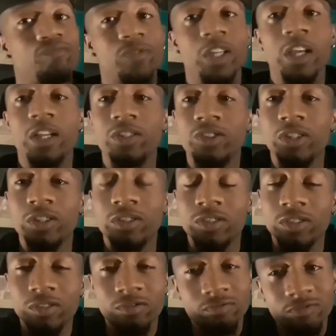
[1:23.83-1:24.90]

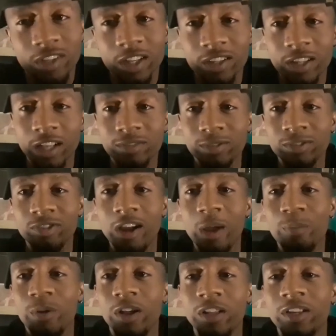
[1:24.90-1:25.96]
just hit that
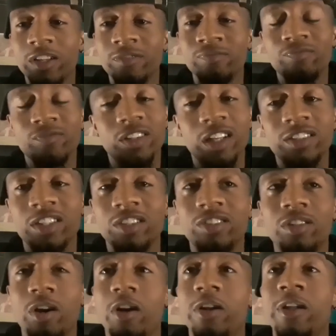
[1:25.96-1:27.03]
subscribe button and let's get
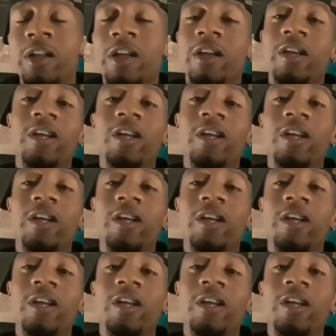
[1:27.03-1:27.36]
started.